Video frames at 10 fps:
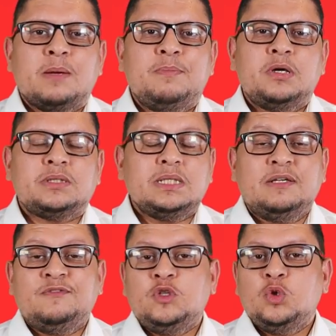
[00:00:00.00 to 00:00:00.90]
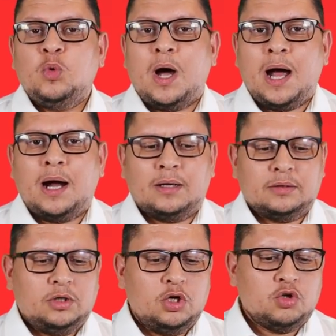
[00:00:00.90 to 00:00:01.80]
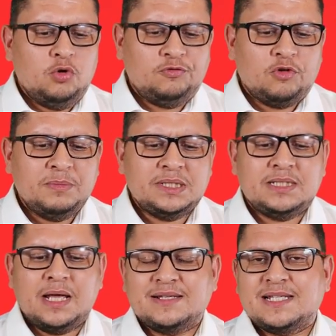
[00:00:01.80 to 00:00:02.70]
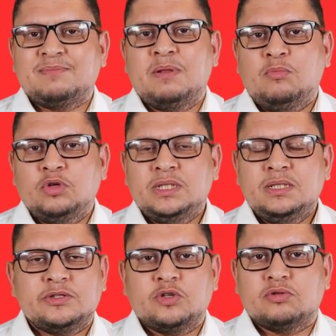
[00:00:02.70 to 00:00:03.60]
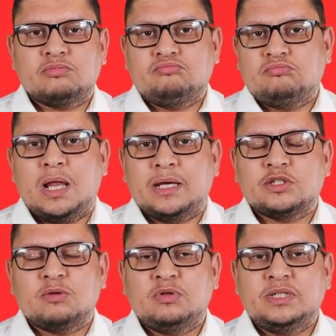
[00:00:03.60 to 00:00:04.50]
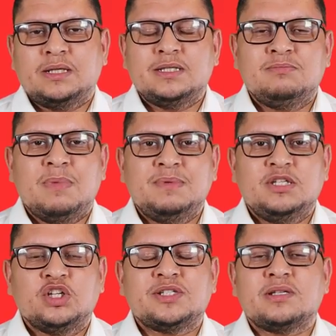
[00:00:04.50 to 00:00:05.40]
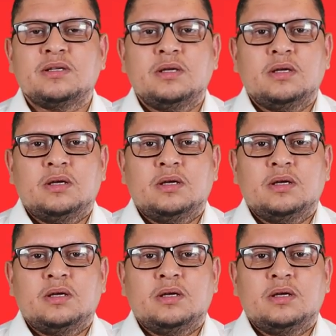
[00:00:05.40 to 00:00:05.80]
but if you are a conformity assessment body, so like somebody that is maybe just